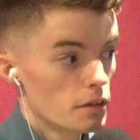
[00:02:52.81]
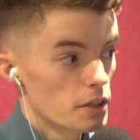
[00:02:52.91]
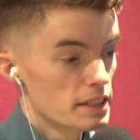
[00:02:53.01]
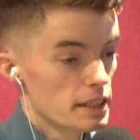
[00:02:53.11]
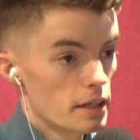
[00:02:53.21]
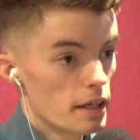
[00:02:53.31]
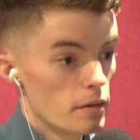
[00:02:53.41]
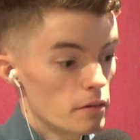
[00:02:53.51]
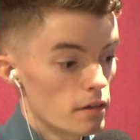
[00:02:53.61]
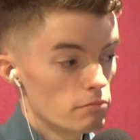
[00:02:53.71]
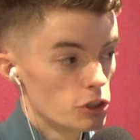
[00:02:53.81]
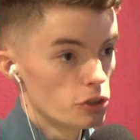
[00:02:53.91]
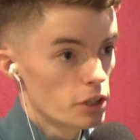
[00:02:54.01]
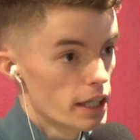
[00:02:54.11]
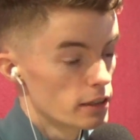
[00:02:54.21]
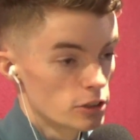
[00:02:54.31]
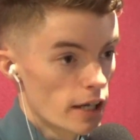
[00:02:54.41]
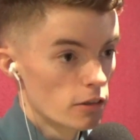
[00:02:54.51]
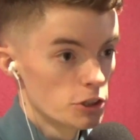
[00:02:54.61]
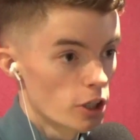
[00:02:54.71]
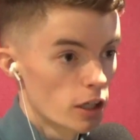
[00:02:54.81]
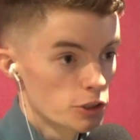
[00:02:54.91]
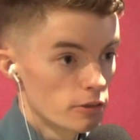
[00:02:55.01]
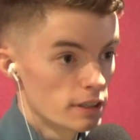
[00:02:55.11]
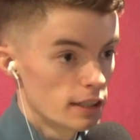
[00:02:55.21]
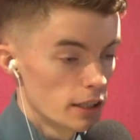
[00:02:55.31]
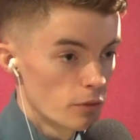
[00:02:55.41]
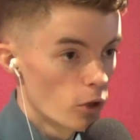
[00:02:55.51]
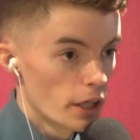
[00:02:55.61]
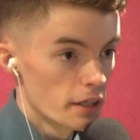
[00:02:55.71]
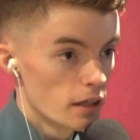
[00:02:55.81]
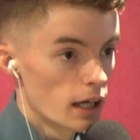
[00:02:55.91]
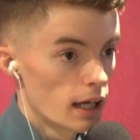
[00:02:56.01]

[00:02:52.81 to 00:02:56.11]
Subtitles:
As in the UK it's generally Joshua, Dillian White,